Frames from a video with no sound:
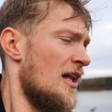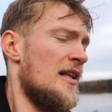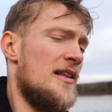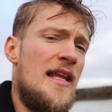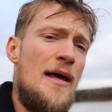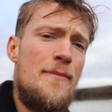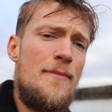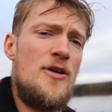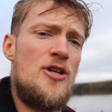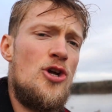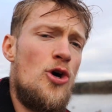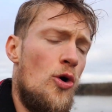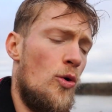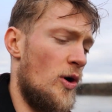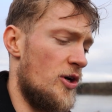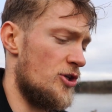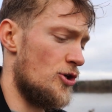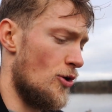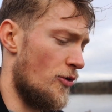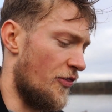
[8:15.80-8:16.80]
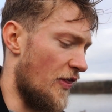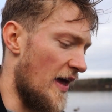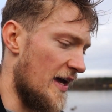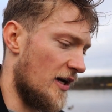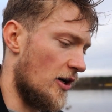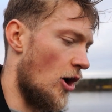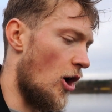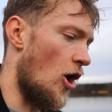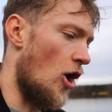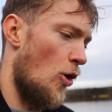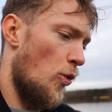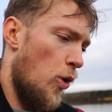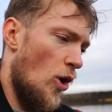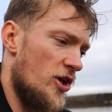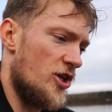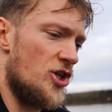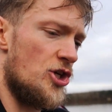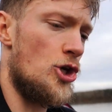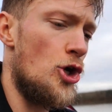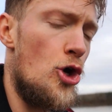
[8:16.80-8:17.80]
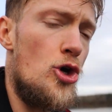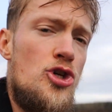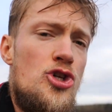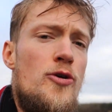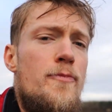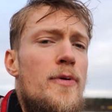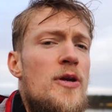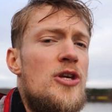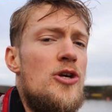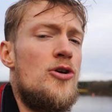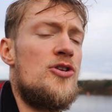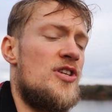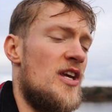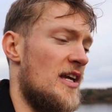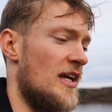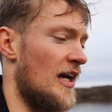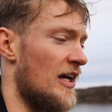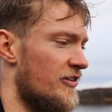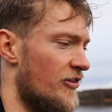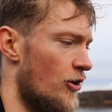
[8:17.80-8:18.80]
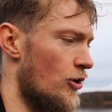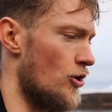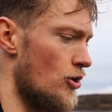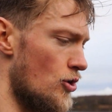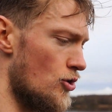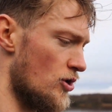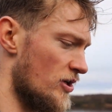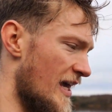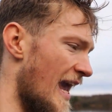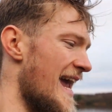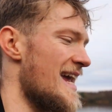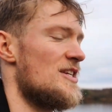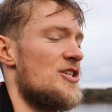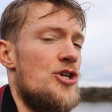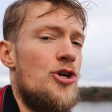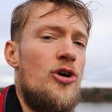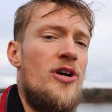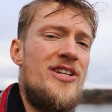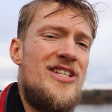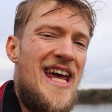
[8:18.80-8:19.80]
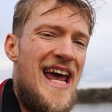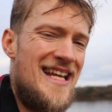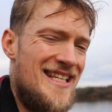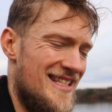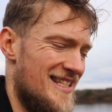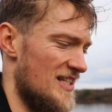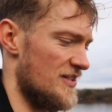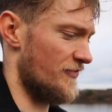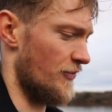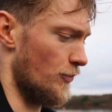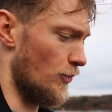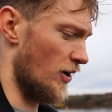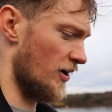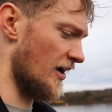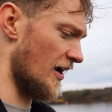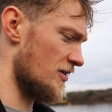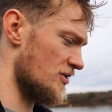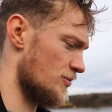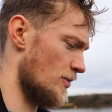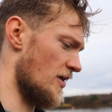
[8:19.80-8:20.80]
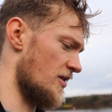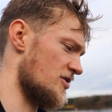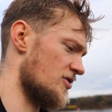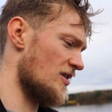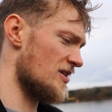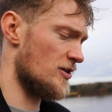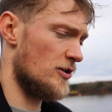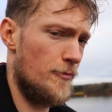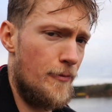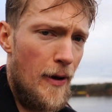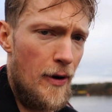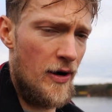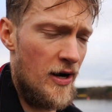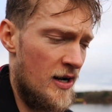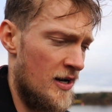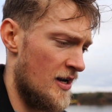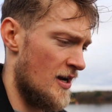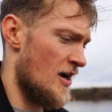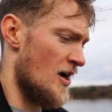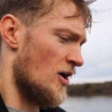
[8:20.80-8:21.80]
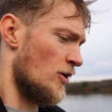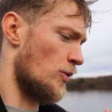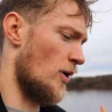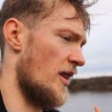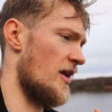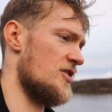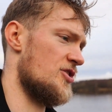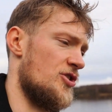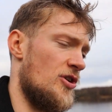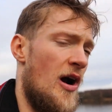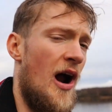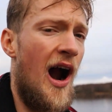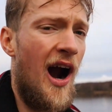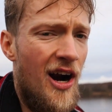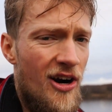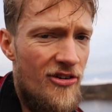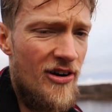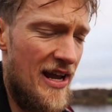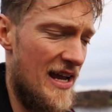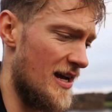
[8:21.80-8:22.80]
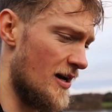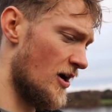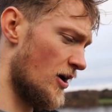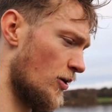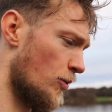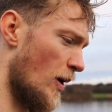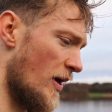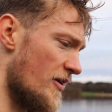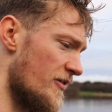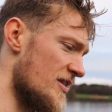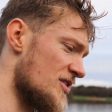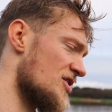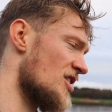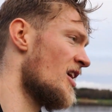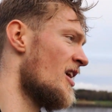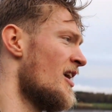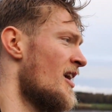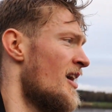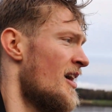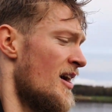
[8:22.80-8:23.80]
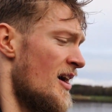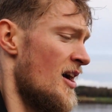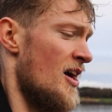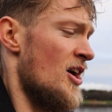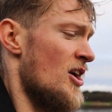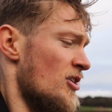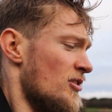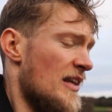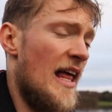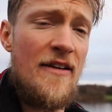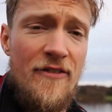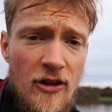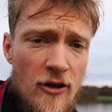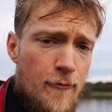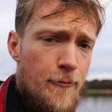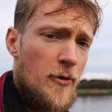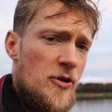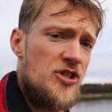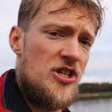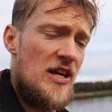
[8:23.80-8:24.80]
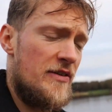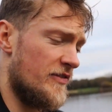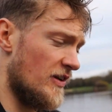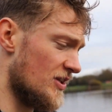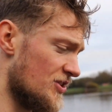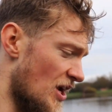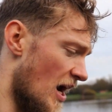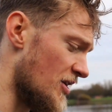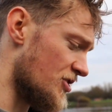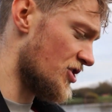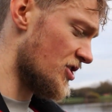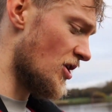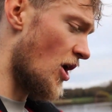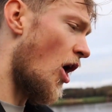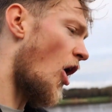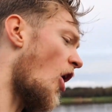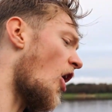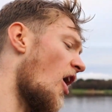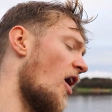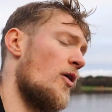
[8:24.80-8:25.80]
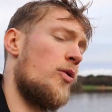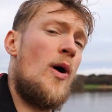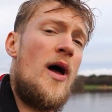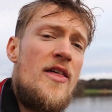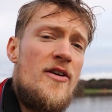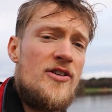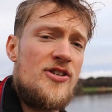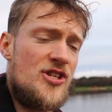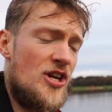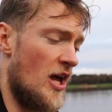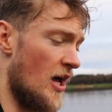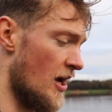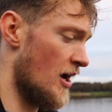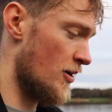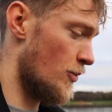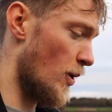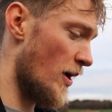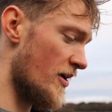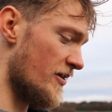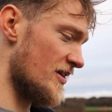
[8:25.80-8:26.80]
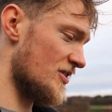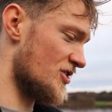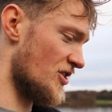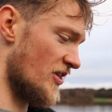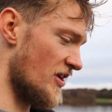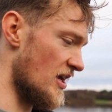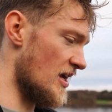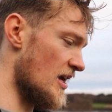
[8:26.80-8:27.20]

Let me know what you think, what you should be using to gauge your intensities for workouts, whether it's critical power, whether it's your heart rate, whether it's level of perceived exertion, or whether it's